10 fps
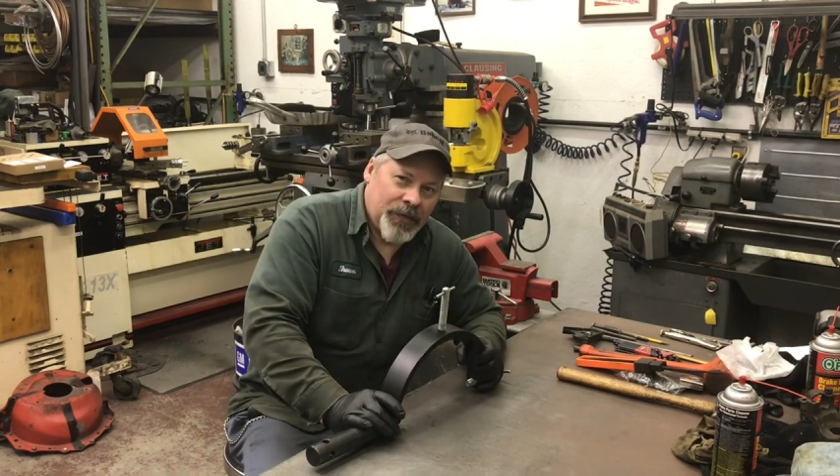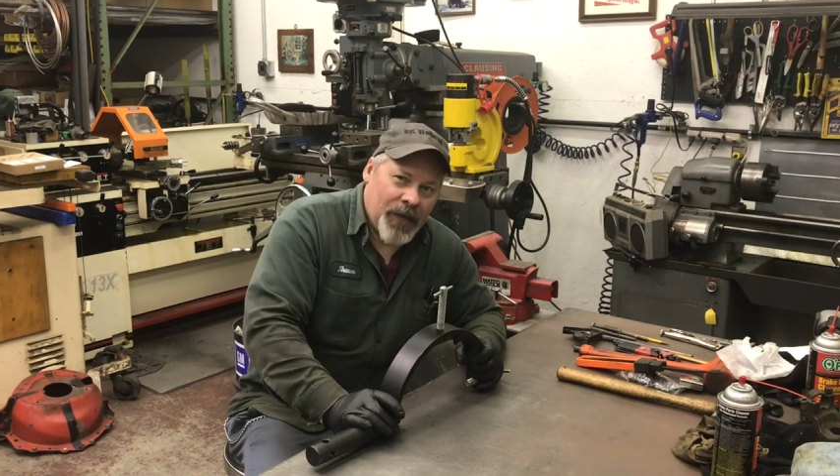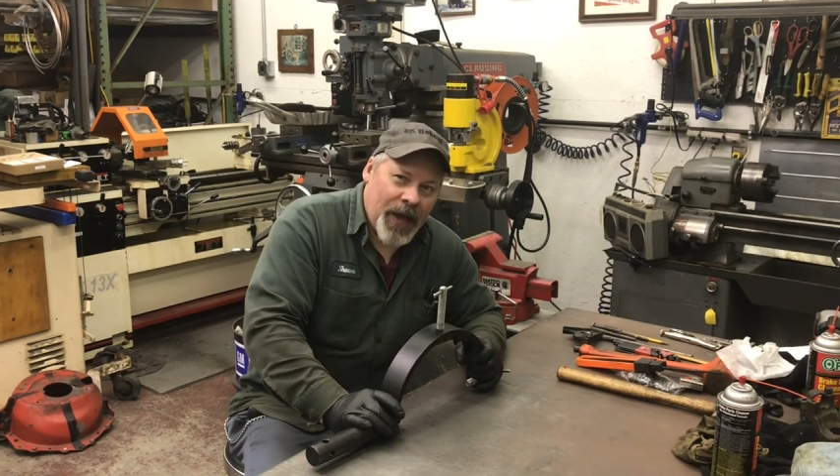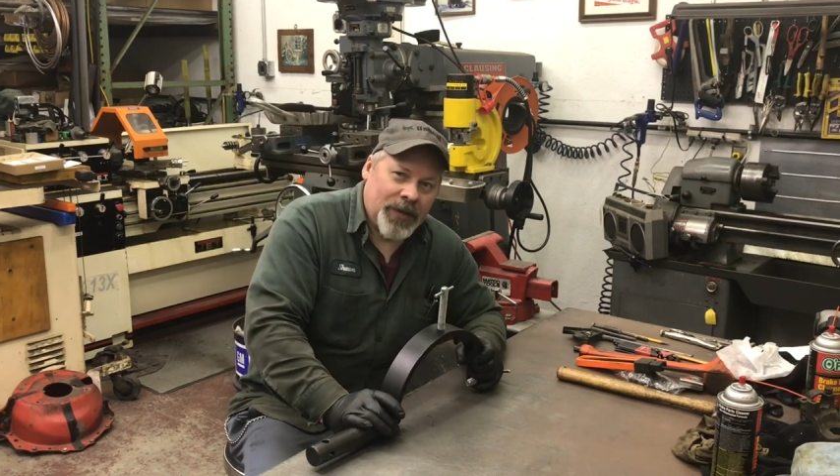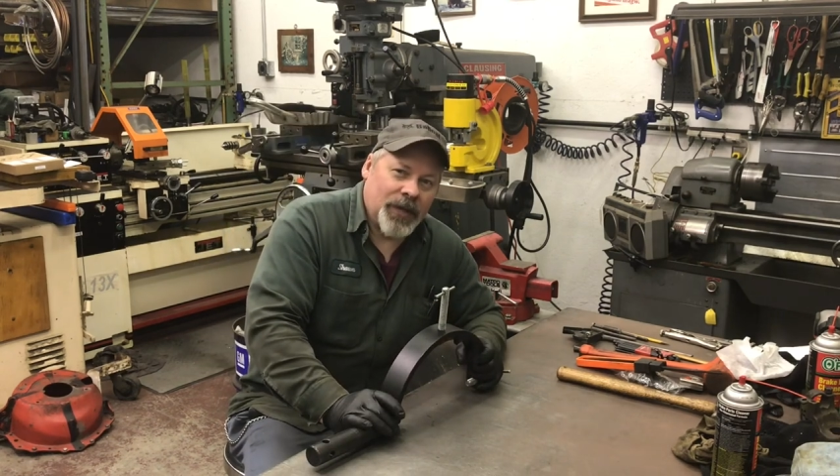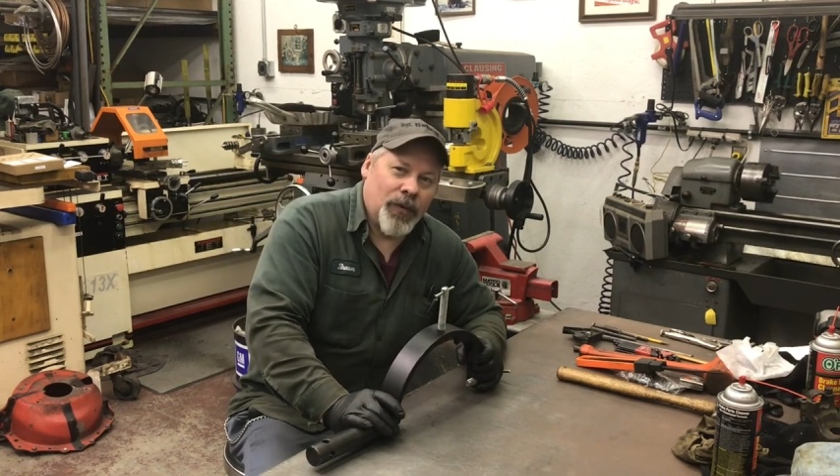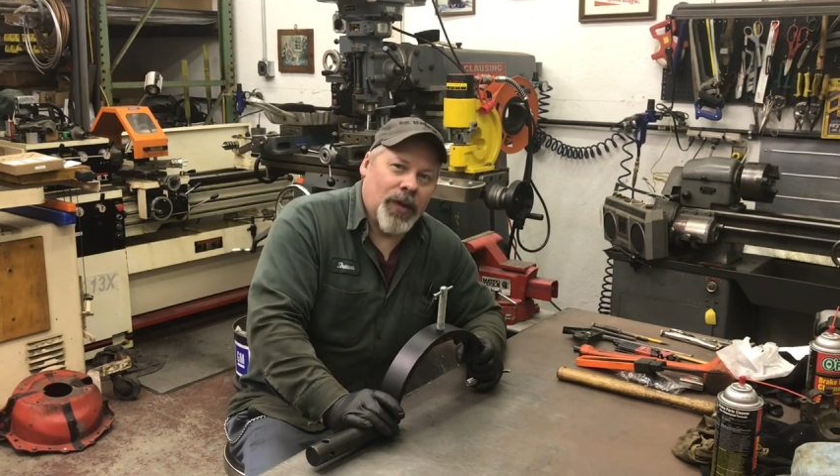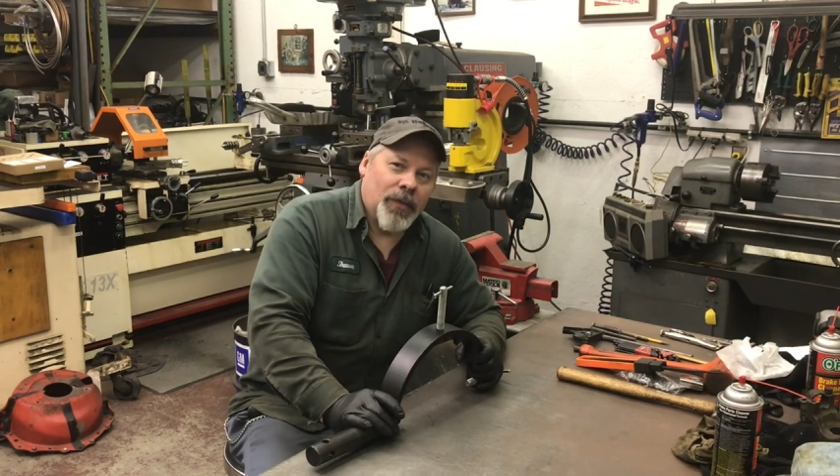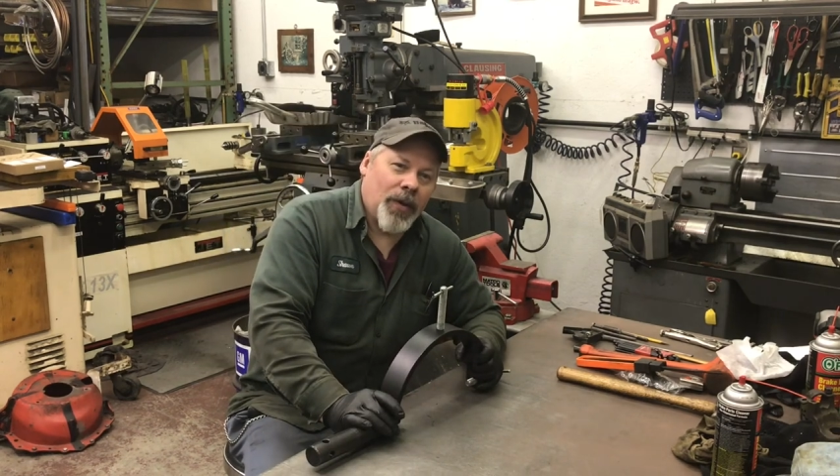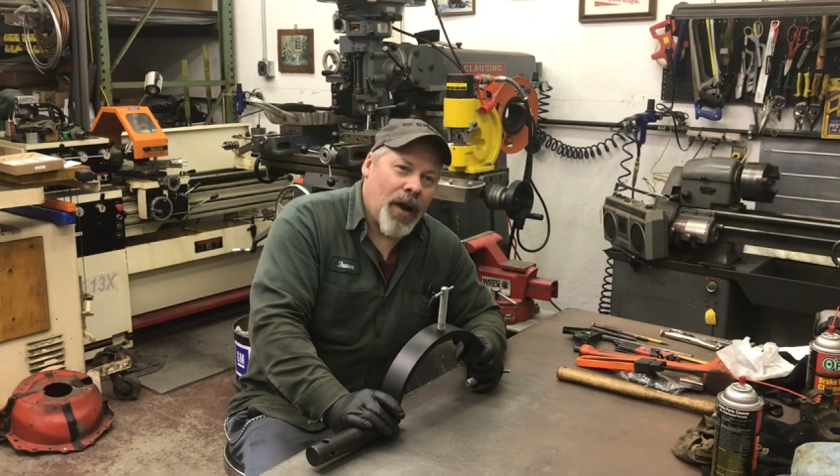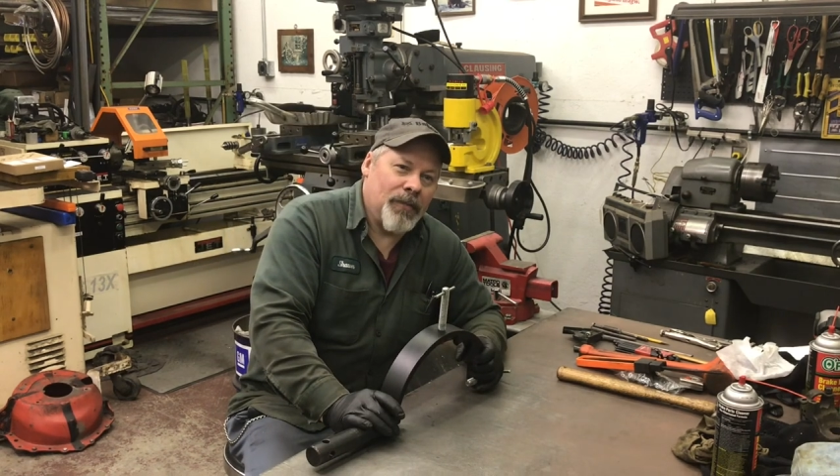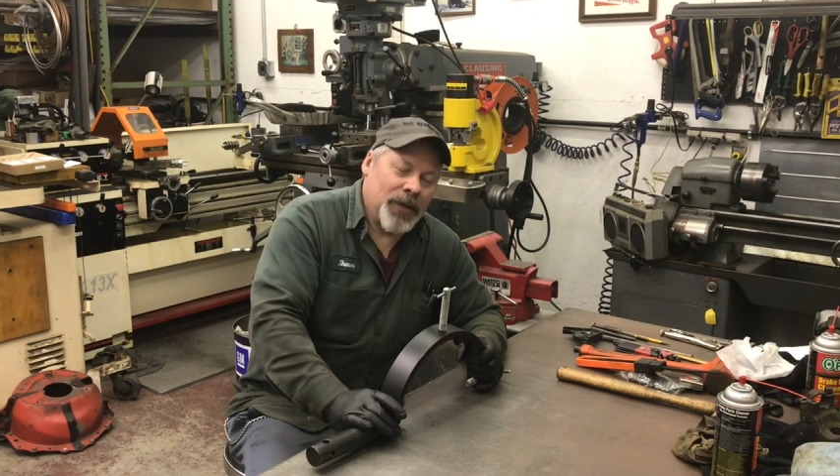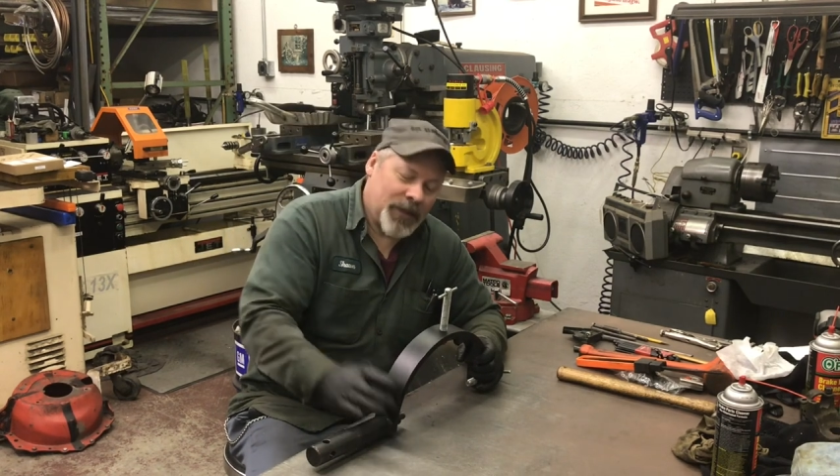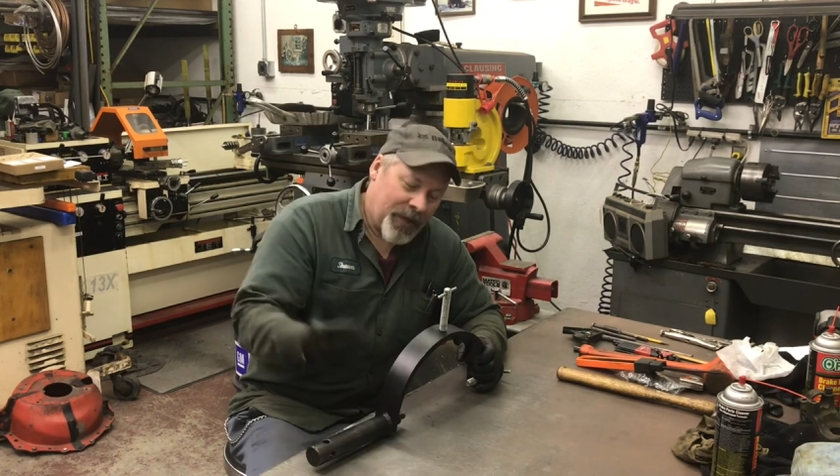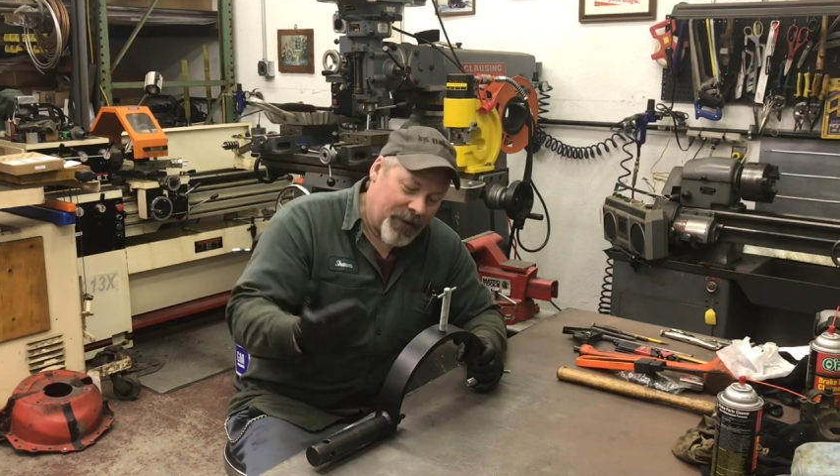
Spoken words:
asking him what the problem is because